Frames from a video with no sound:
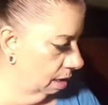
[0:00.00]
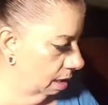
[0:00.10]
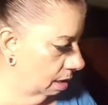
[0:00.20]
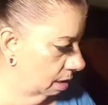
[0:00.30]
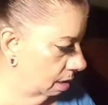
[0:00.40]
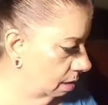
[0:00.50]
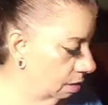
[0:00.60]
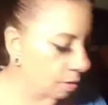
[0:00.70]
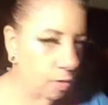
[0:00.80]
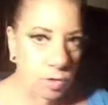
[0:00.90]
I
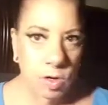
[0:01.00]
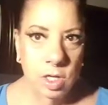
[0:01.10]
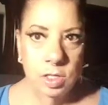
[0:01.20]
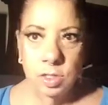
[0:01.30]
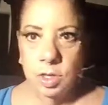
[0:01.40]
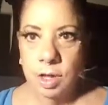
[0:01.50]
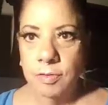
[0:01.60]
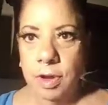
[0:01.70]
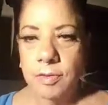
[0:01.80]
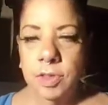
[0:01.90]
just
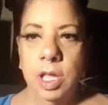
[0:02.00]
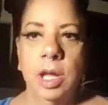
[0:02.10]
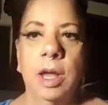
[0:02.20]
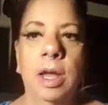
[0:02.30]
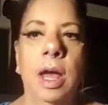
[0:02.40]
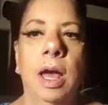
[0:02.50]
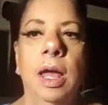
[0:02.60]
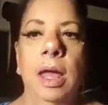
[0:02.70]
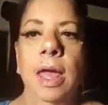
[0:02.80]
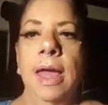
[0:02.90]
love everything I got.
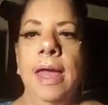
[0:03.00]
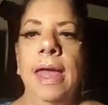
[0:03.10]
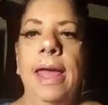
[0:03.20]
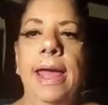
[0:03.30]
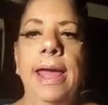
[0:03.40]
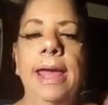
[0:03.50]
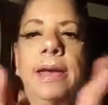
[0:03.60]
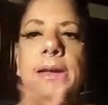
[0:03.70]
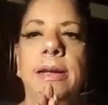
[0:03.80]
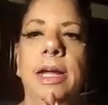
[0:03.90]

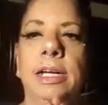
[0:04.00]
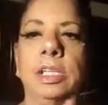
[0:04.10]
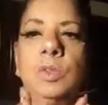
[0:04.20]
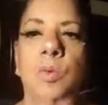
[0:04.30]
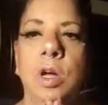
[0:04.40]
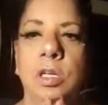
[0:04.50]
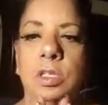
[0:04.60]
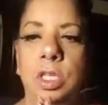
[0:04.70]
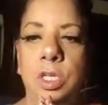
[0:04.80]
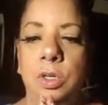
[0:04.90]
And I just want
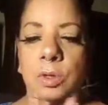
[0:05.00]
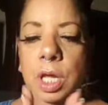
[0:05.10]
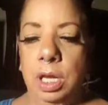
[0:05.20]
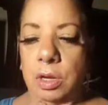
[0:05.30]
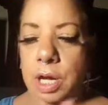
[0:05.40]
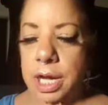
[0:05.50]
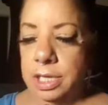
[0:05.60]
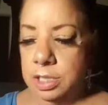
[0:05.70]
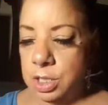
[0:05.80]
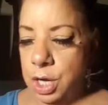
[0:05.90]
to let you
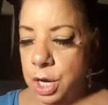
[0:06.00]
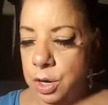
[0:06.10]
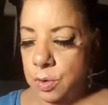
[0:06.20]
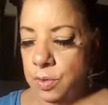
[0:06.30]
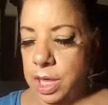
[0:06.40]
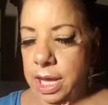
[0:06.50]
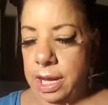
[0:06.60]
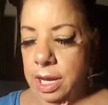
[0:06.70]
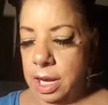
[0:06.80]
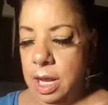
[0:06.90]
guys know
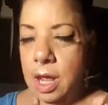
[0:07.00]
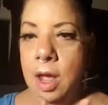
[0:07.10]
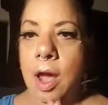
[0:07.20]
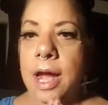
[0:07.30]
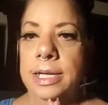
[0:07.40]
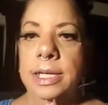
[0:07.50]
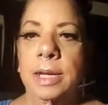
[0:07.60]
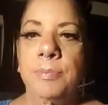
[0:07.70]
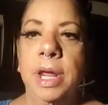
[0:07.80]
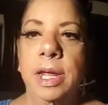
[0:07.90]
that I
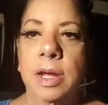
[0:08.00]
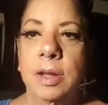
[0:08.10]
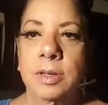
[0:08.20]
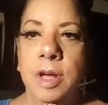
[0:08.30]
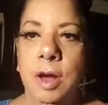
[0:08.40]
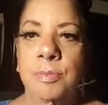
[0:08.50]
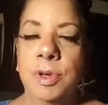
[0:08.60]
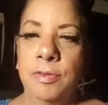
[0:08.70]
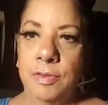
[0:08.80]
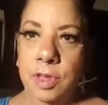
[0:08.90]
did make
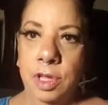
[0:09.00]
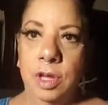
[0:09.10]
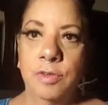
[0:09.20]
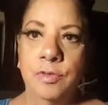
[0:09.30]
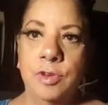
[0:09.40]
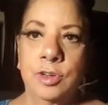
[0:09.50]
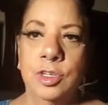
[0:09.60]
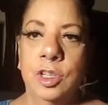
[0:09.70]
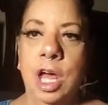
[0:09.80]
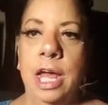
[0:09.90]
top affiliate for
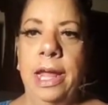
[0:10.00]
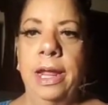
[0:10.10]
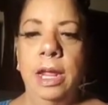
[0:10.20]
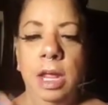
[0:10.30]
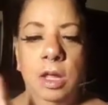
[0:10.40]
July.